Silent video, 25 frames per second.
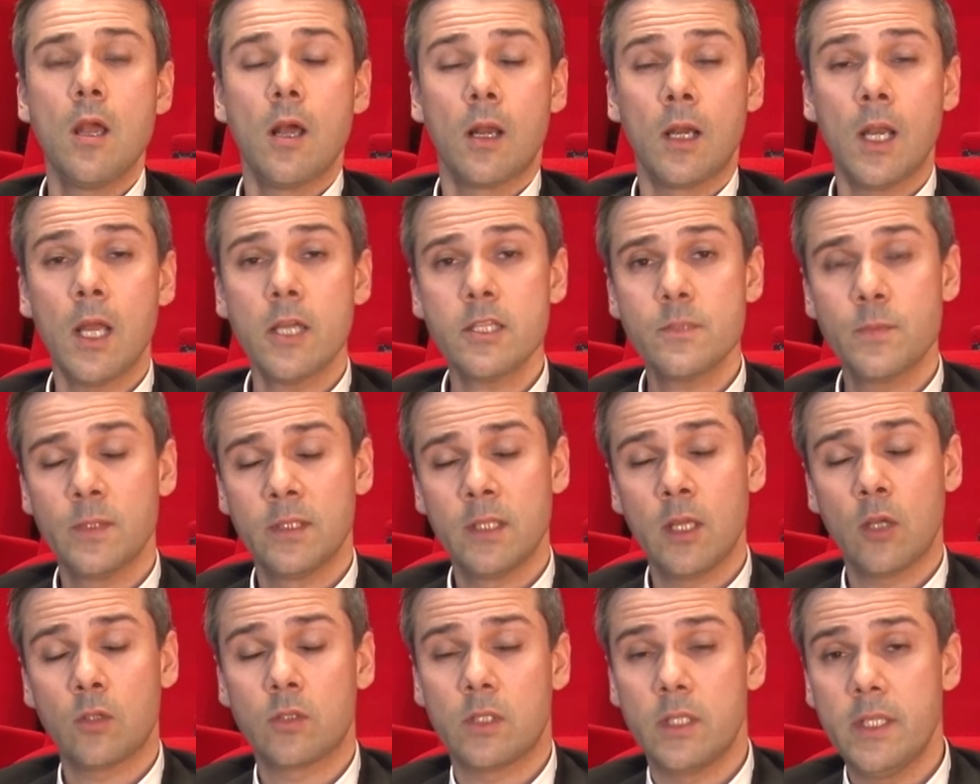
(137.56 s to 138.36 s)
Last
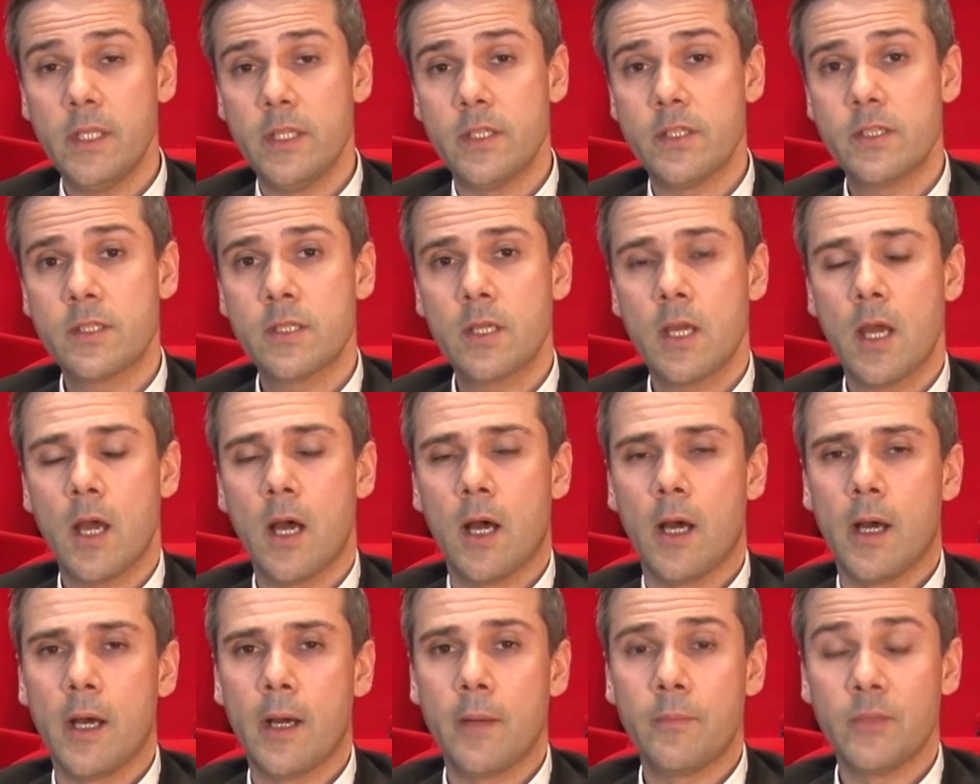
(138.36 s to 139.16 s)
but not least,
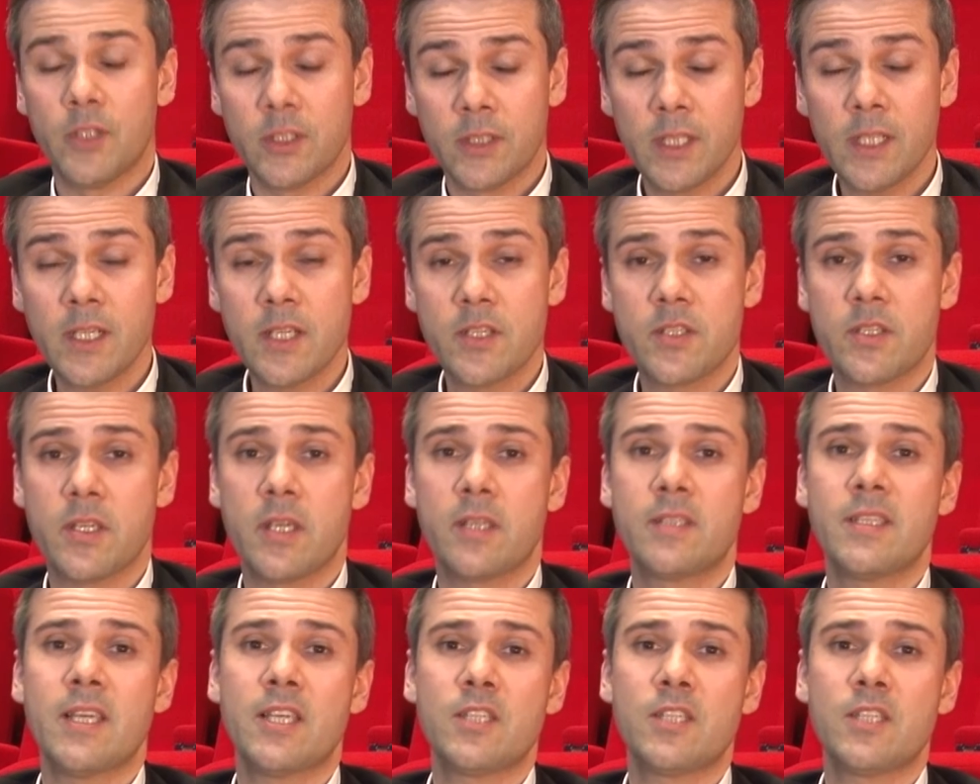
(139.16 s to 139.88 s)
uh, the ten S X